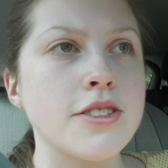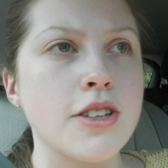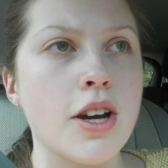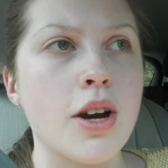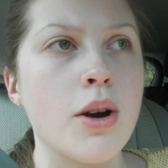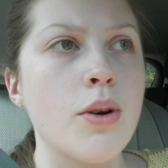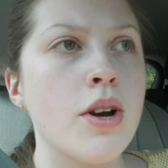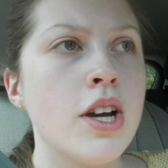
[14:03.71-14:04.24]

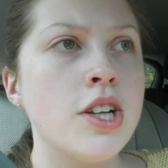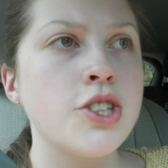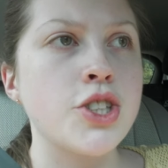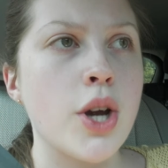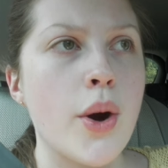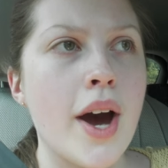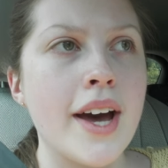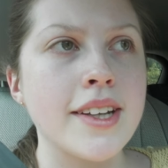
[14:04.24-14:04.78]
So
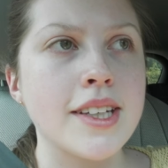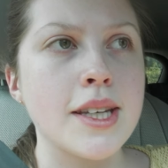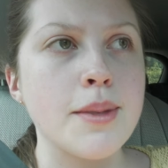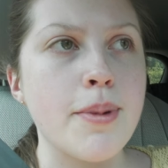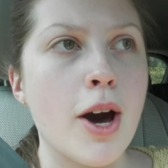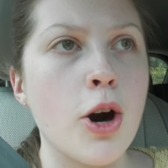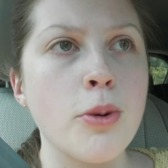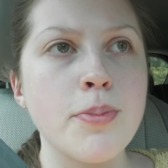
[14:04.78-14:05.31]
show how to
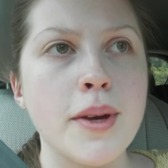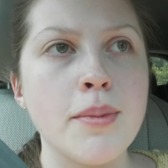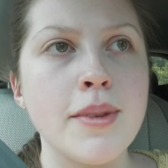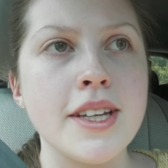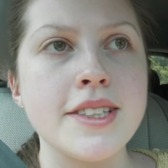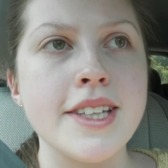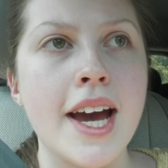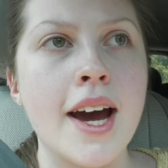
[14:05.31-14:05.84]
keep helping
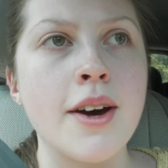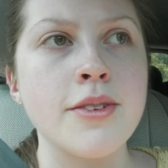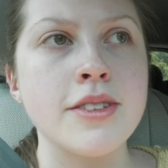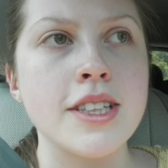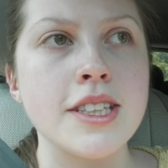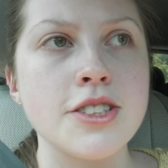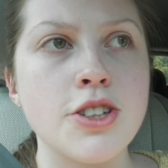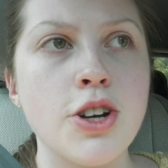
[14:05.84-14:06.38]
me down
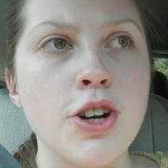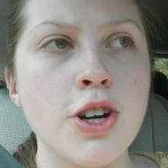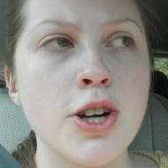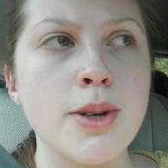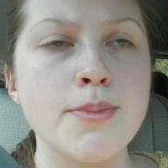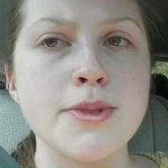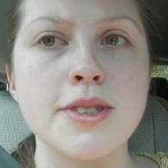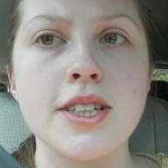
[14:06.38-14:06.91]
these
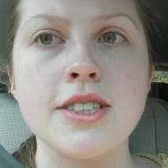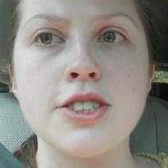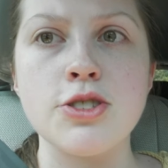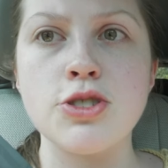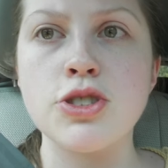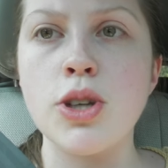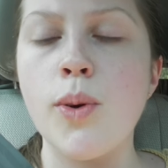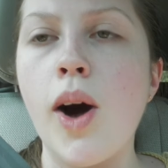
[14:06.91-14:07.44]
curbs because they're
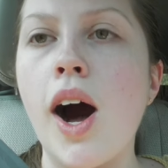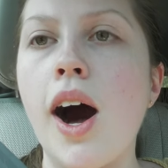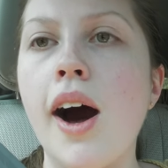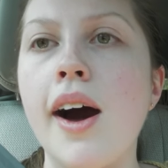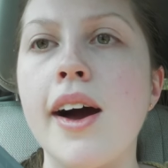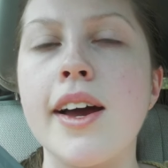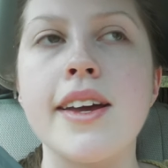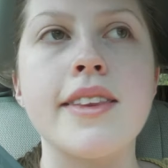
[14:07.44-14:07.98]
so
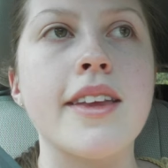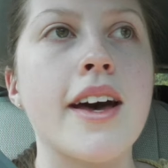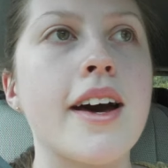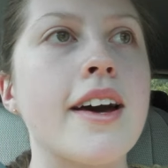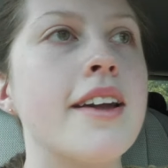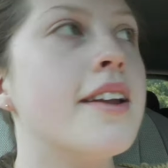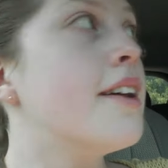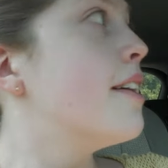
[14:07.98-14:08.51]
high
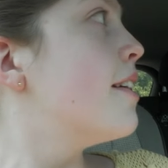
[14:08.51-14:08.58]
that